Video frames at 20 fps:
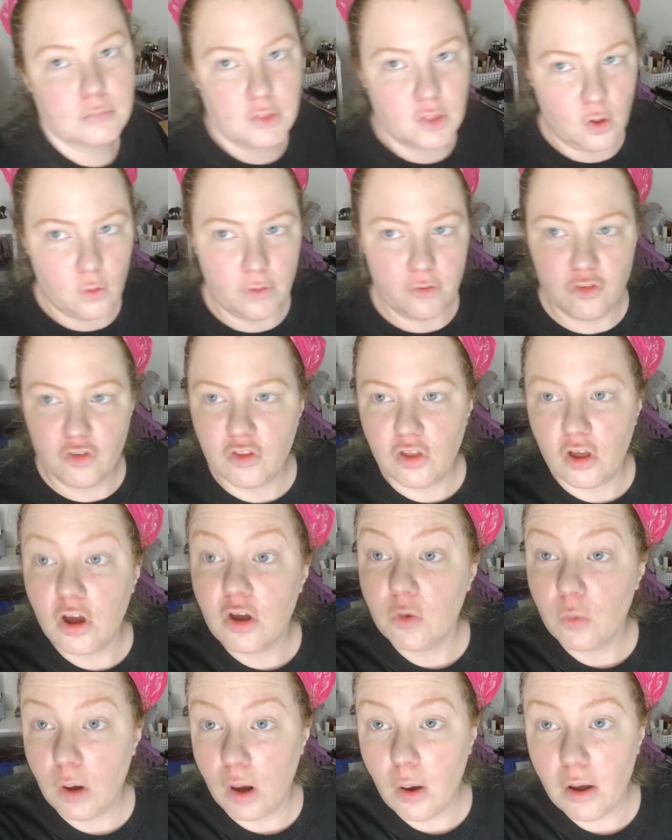So that should
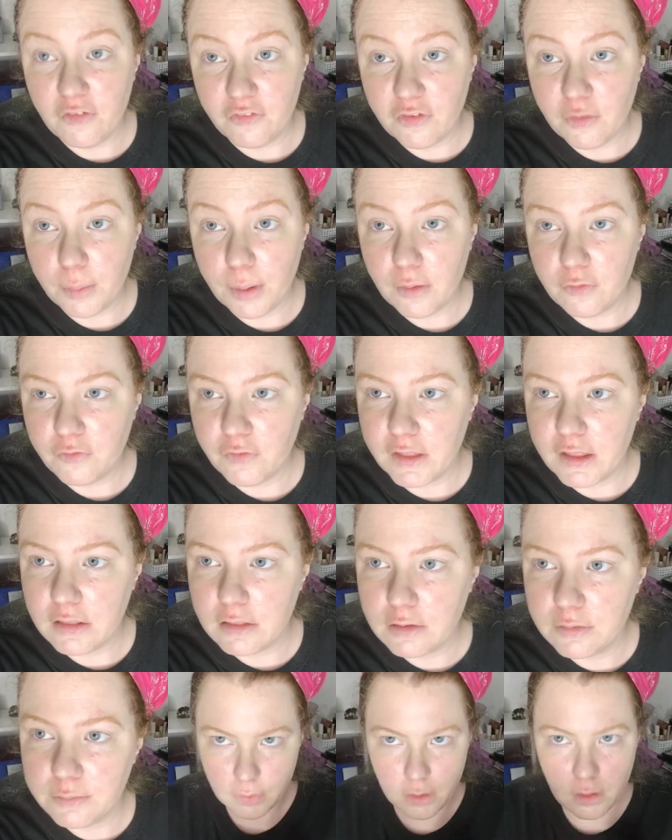tell you how I feel about
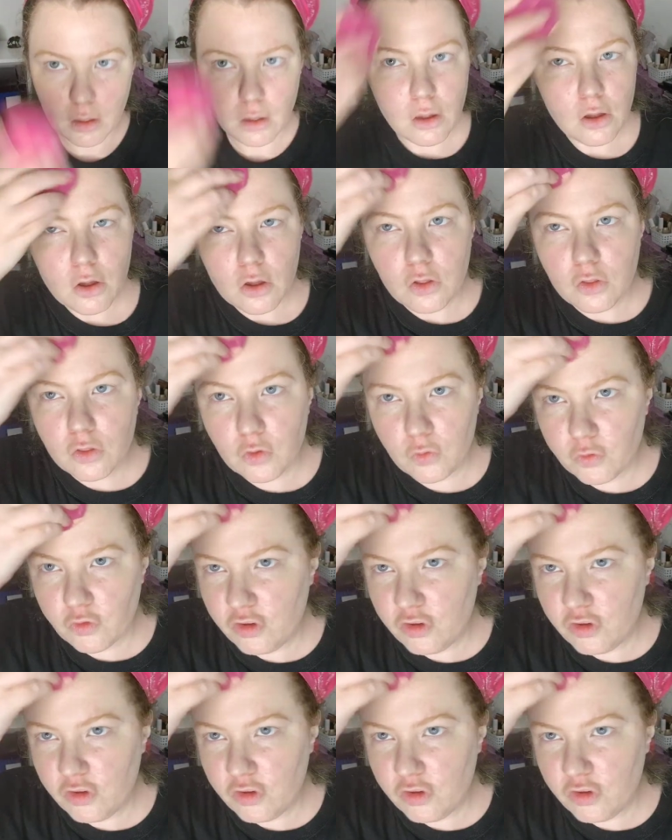Flint. So